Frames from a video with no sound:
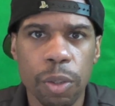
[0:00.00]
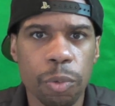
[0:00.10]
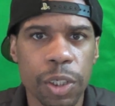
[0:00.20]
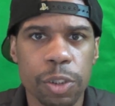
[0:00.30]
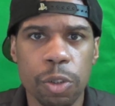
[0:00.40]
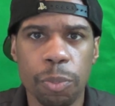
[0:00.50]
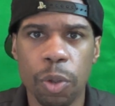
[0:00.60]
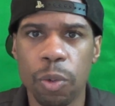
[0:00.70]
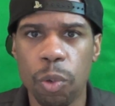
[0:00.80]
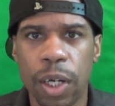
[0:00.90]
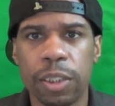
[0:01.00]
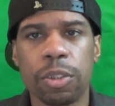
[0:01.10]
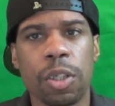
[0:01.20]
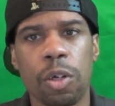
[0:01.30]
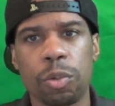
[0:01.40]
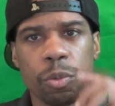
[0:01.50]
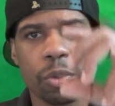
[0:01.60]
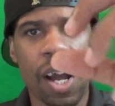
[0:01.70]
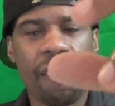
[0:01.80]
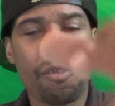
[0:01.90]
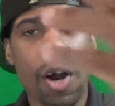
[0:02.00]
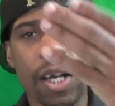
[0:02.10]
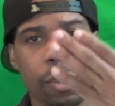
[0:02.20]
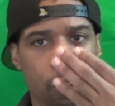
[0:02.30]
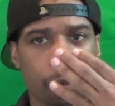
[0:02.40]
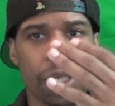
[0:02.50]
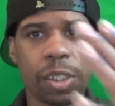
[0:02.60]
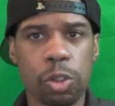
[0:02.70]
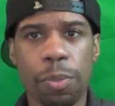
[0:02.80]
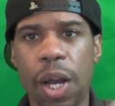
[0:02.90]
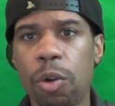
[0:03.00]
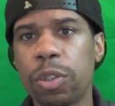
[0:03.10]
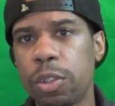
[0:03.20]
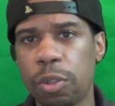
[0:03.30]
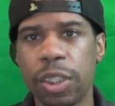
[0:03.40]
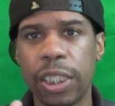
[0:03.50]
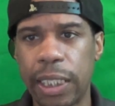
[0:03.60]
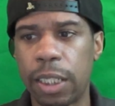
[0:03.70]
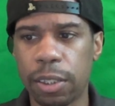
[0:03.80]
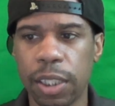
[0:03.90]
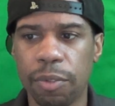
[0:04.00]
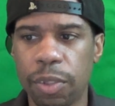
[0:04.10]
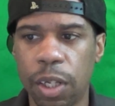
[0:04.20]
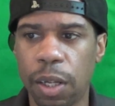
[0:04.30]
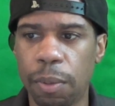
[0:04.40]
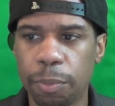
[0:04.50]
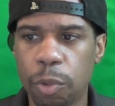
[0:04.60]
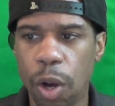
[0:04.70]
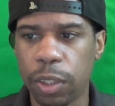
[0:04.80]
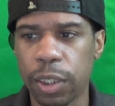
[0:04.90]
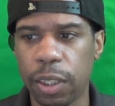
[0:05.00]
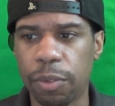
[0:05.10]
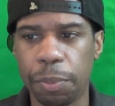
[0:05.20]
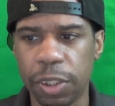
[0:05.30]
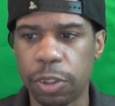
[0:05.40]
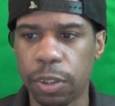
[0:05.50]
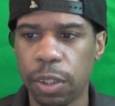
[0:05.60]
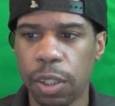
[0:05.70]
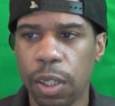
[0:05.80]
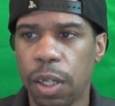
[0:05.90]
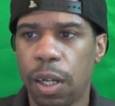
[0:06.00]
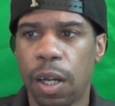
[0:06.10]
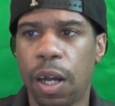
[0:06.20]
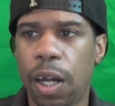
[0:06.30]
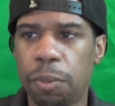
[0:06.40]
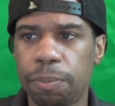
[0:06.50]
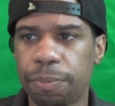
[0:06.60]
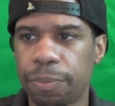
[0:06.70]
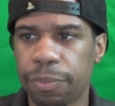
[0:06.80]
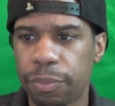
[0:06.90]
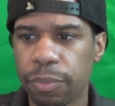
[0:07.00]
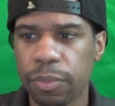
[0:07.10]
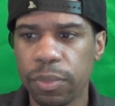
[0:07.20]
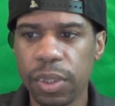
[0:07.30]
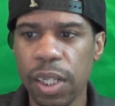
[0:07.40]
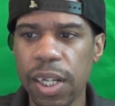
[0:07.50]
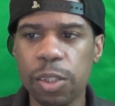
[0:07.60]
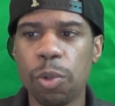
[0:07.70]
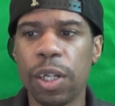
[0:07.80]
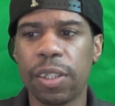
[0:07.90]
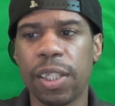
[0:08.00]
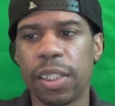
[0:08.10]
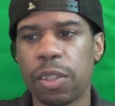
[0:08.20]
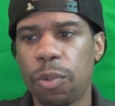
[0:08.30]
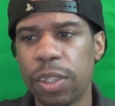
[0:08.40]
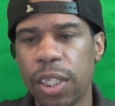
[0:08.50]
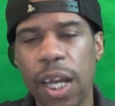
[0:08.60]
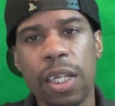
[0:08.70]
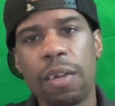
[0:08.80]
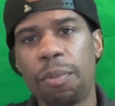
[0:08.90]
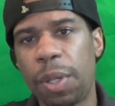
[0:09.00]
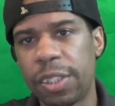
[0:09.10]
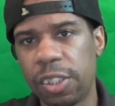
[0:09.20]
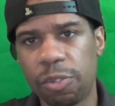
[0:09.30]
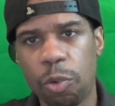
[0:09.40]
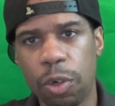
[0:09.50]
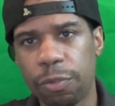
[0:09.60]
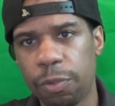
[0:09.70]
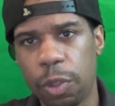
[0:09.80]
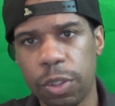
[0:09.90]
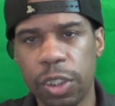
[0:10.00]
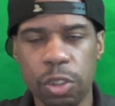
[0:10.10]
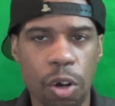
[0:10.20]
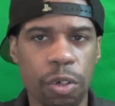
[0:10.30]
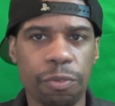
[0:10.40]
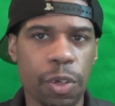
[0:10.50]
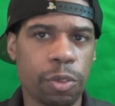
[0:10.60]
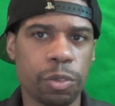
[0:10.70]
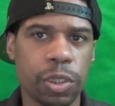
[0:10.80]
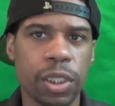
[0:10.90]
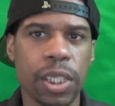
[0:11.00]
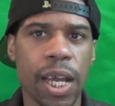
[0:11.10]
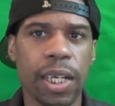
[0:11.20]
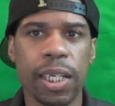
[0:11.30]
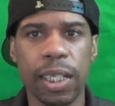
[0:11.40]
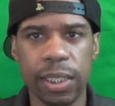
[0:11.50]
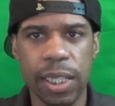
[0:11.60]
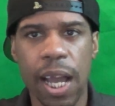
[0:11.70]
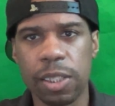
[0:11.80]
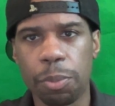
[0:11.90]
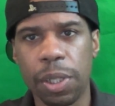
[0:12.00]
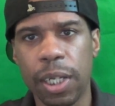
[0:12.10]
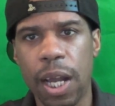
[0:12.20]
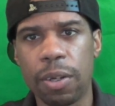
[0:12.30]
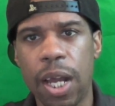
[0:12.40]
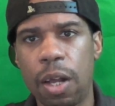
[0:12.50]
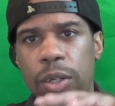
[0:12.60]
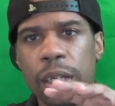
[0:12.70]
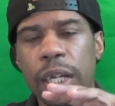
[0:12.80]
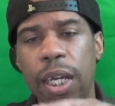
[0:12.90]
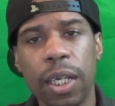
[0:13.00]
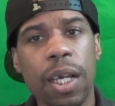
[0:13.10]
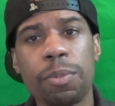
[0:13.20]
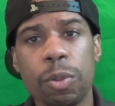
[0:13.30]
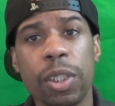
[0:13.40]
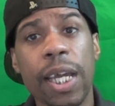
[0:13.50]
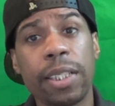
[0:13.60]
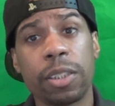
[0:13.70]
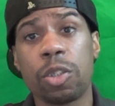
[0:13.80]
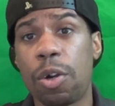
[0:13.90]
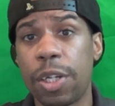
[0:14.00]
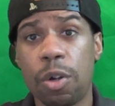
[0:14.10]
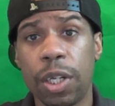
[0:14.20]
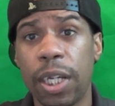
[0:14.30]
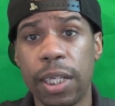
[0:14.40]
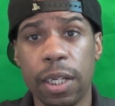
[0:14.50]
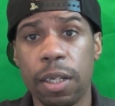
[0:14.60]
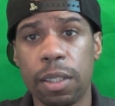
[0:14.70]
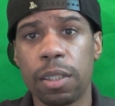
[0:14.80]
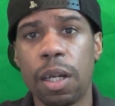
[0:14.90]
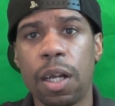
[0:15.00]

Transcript: with a 2.1, how far I can zoom in and zoom out, get the clarity of the quality of the picture. That's one of the things. And one thing I love about these card phones that these guys are bringing out now, it comes with cases already on it in there,